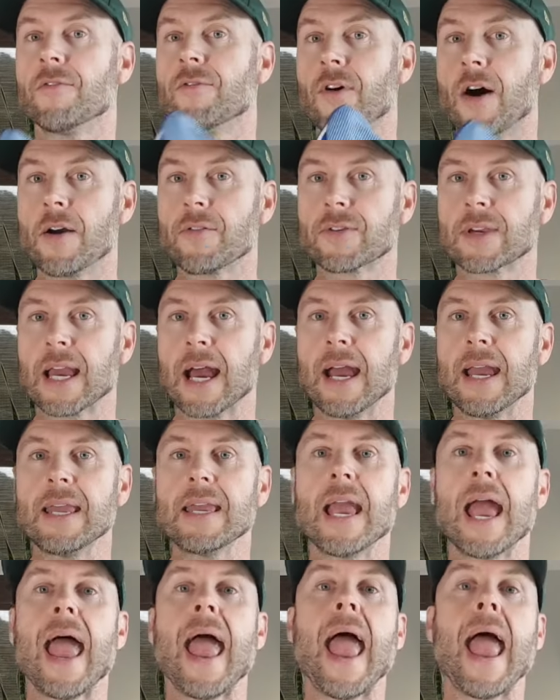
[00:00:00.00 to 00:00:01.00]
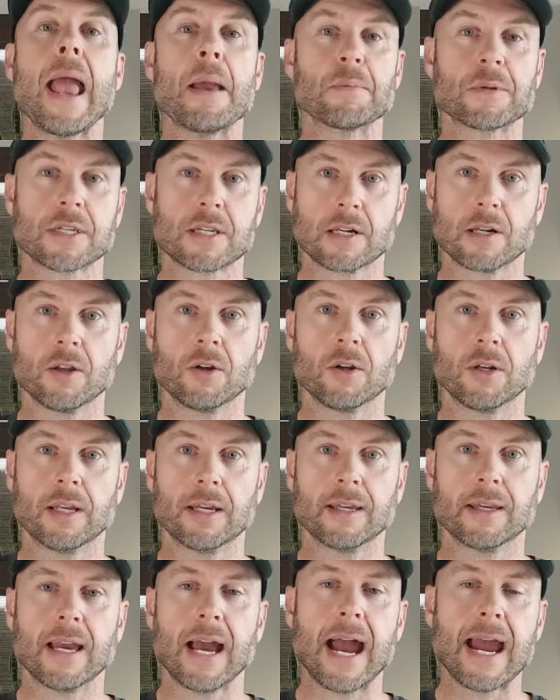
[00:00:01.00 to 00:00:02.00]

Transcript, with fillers: 5K, absolutely.